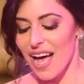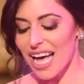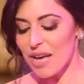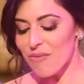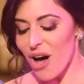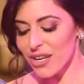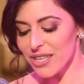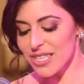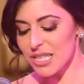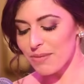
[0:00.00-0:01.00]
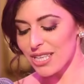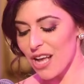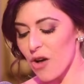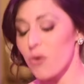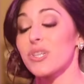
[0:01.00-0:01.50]
I am honored to be
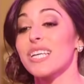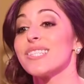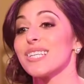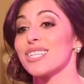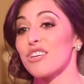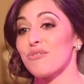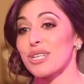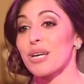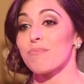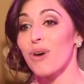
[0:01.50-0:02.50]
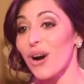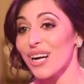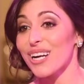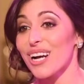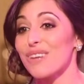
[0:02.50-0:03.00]
not only a significant
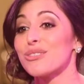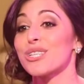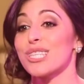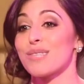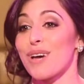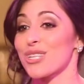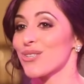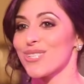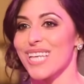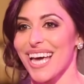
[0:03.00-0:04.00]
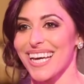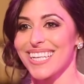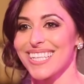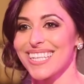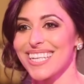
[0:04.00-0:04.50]
part of your special
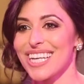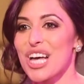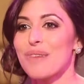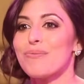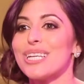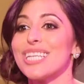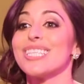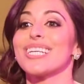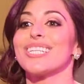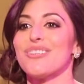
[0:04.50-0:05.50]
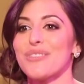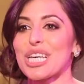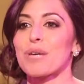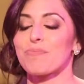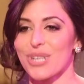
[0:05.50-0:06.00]
day, but a
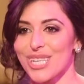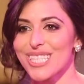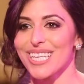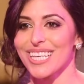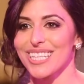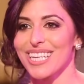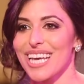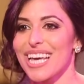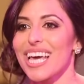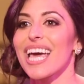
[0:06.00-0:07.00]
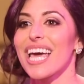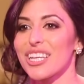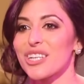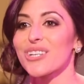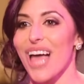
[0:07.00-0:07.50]
significant person
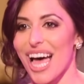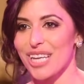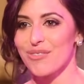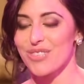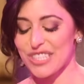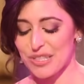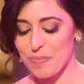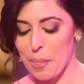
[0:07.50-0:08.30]
in your lives.